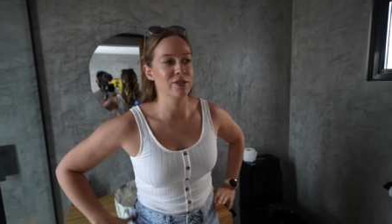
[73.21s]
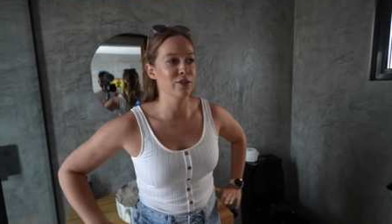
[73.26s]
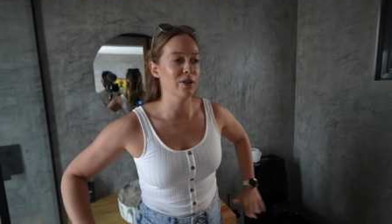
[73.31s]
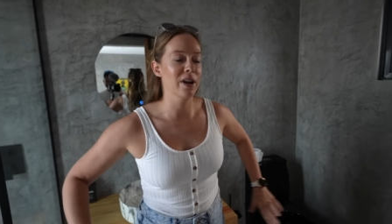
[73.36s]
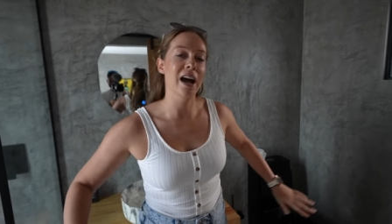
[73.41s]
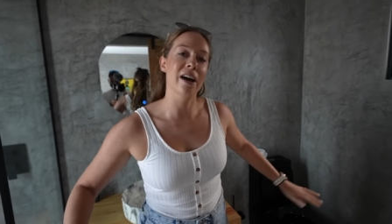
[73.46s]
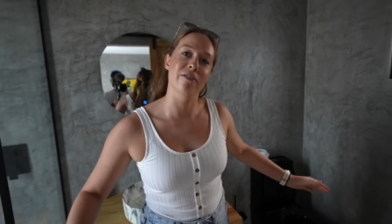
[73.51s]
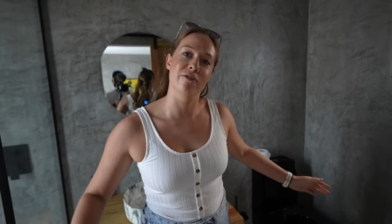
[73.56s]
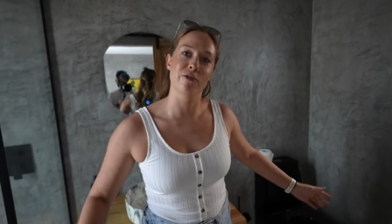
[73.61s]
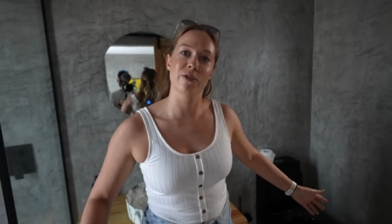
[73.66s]
too.
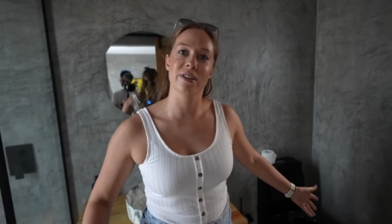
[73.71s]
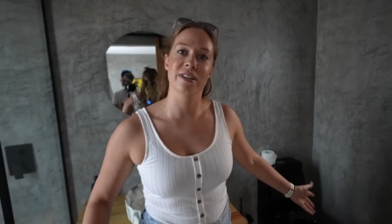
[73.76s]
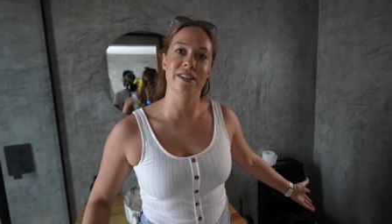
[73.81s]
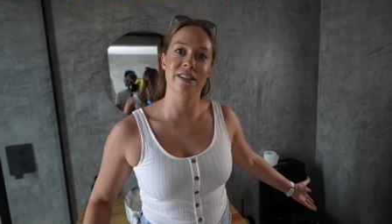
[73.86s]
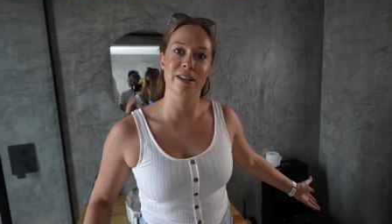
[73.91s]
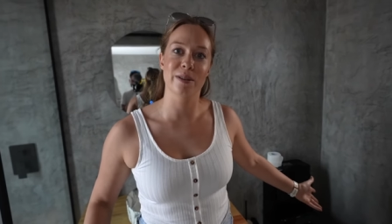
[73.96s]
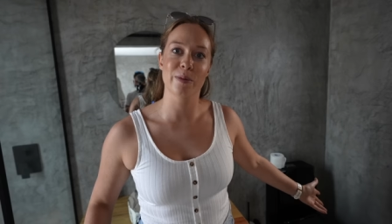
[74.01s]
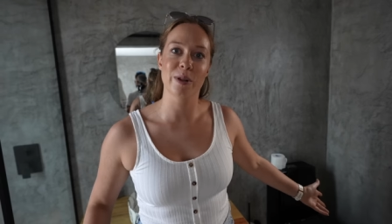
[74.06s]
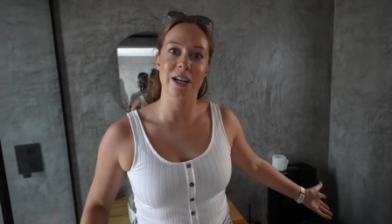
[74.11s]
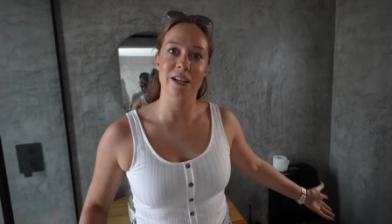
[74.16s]
Haven't really
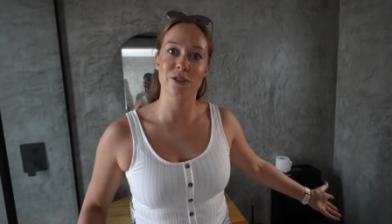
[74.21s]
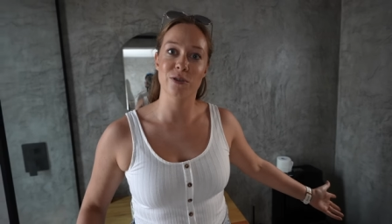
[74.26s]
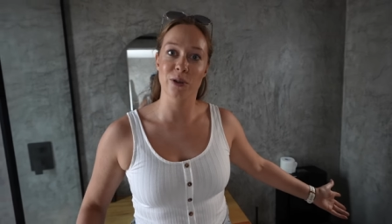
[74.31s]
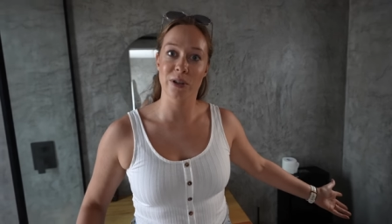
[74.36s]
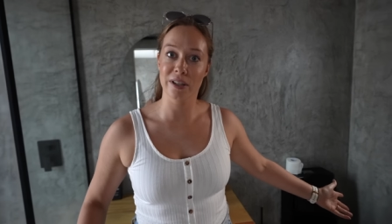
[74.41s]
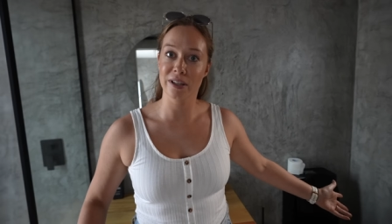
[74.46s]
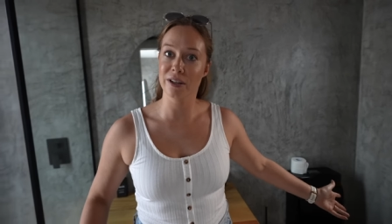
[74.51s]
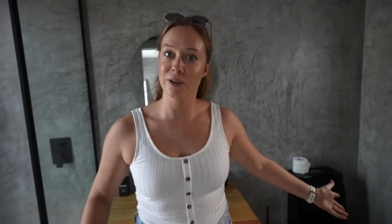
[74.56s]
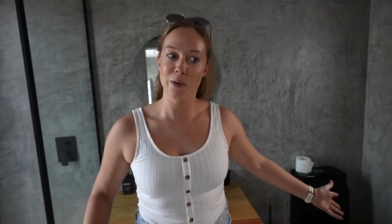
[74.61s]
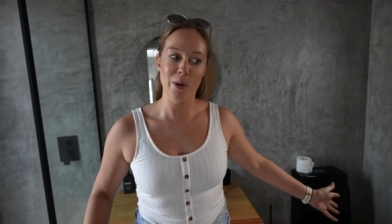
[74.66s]
seen a black
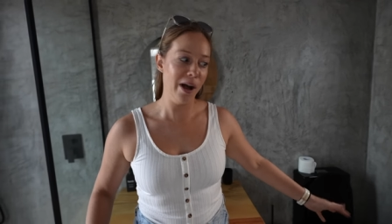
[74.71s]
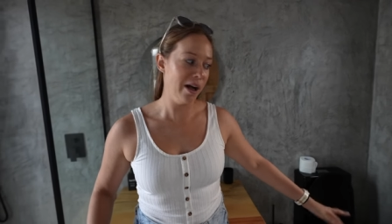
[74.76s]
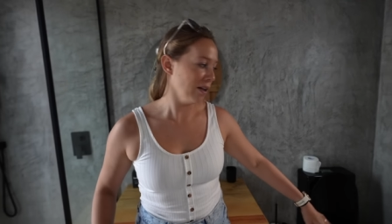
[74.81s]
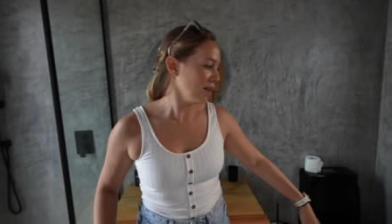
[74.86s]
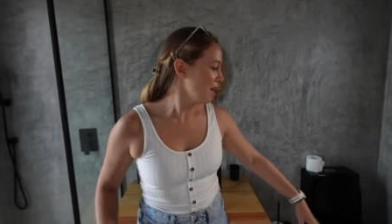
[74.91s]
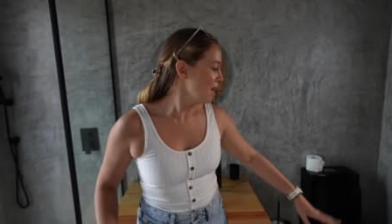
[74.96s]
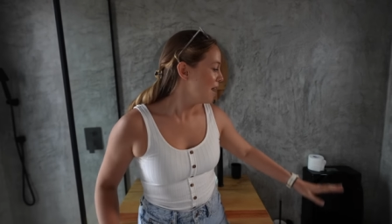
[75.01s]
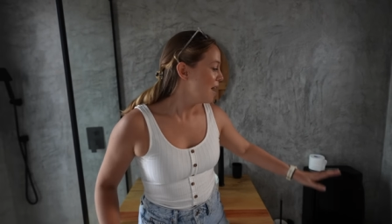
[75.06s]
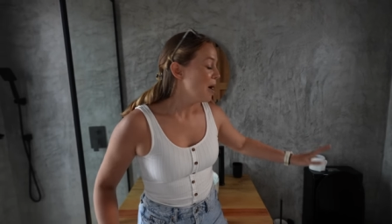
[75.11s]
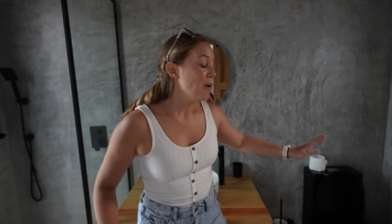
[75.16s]
toilet in a
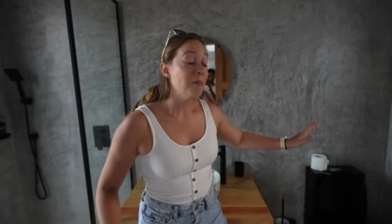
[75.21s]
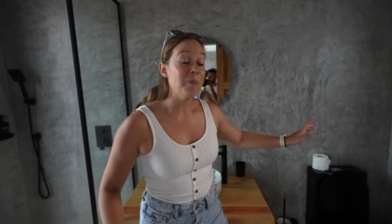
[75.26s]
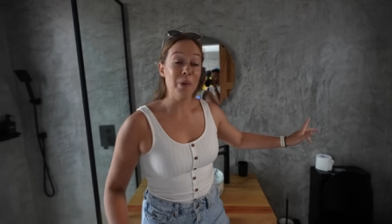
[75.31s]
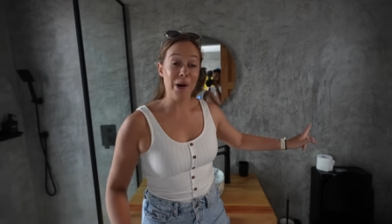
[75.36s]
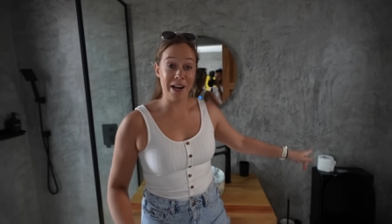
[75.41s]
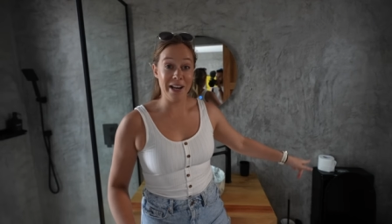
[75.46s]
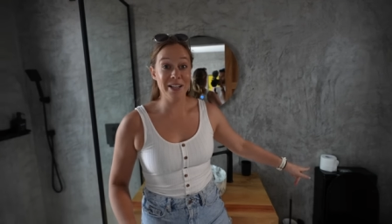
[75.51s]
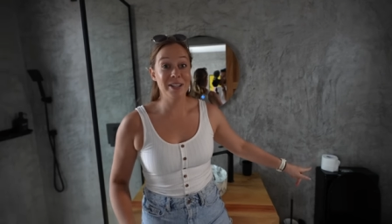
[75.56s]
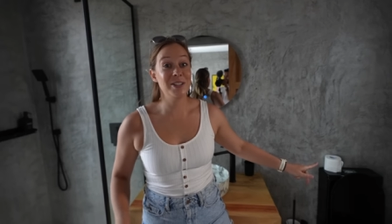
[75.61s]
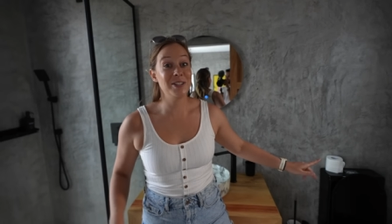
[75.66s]
while.
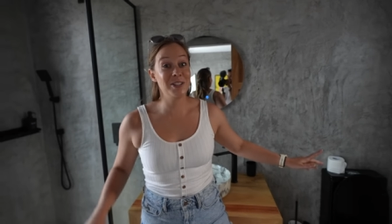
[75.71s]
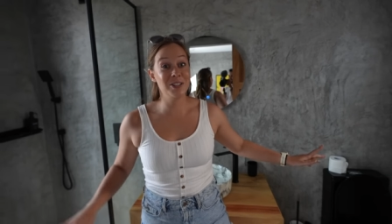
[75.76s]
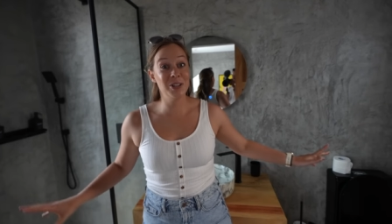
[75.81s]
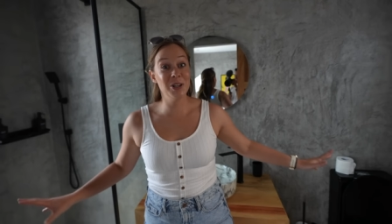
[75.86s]
But it's